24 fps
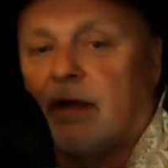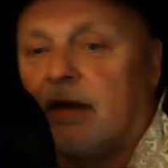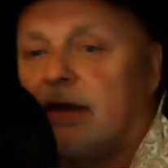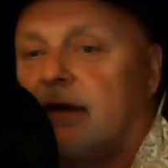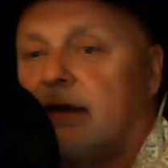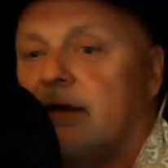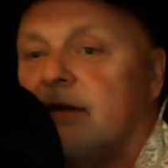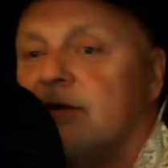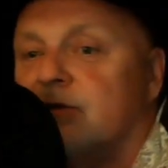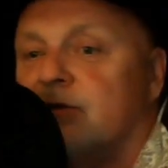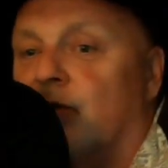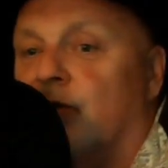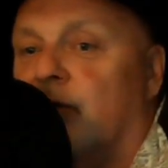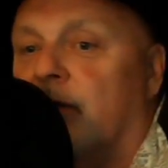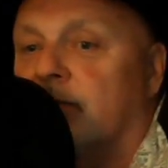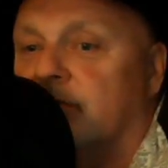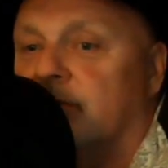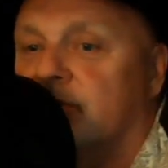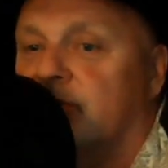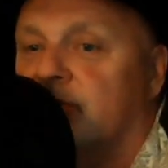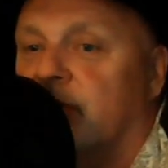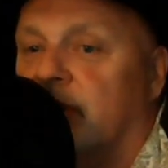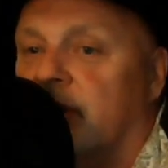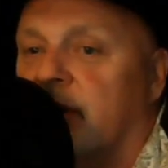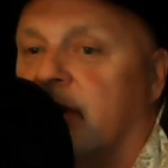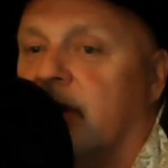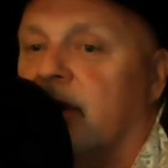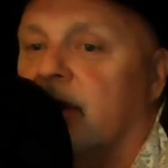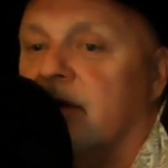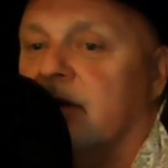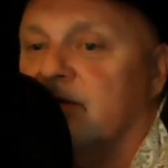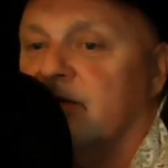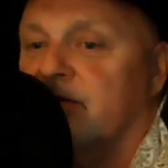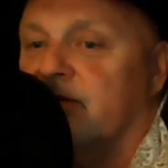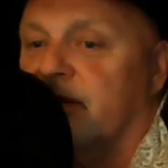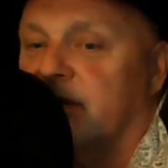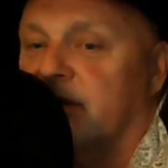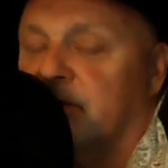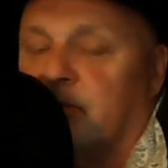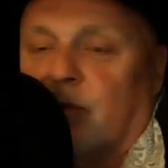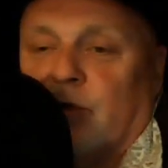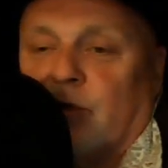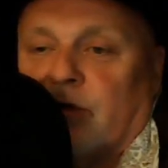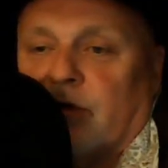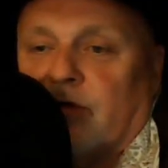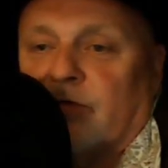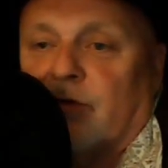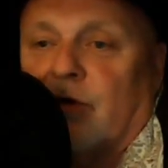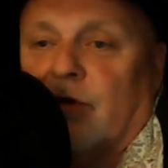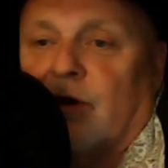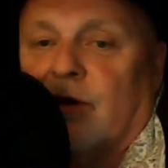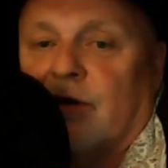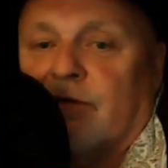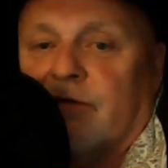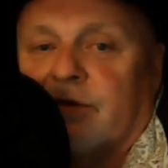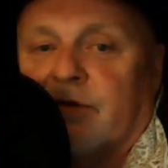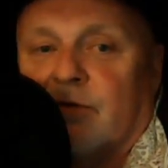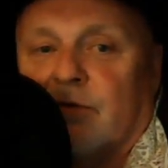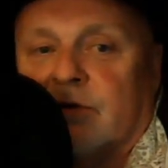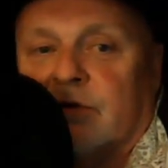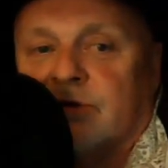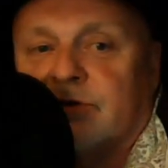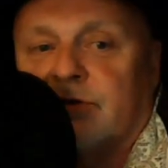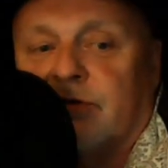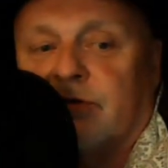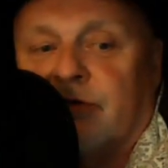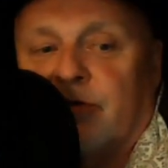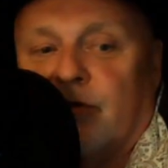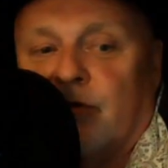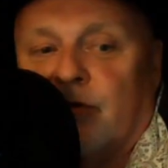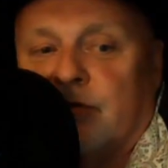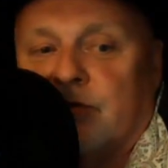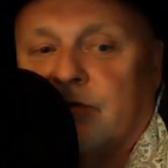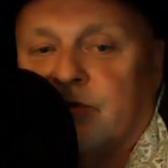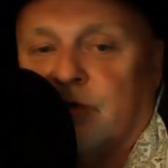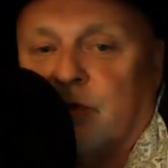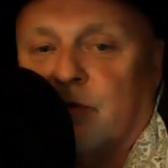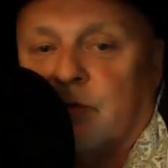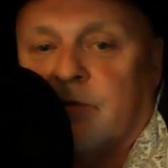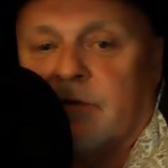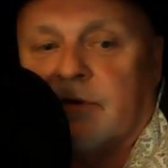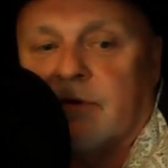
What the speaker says: Sorry, I'm just trying to connect to Facebook as well. If you're watching on YouTube,